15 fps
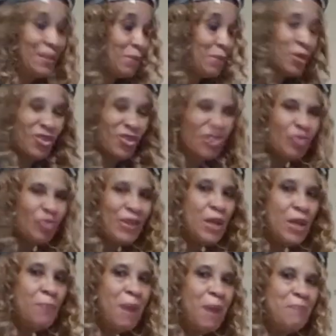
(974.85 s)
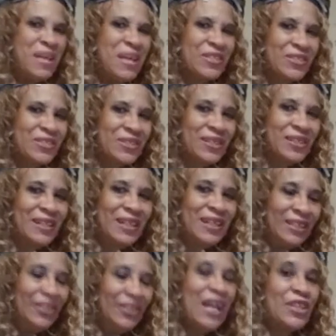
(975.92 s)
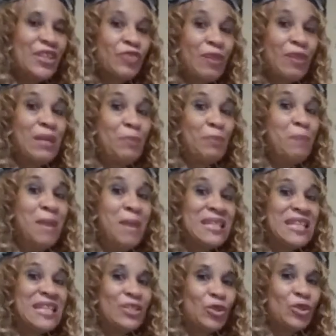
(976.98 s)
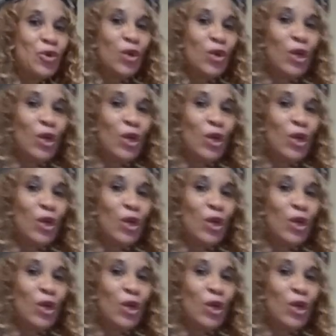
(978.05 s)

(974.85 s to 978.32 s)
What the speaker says: and I'm going to straighten up my mess. You got to straighten up your mess as you go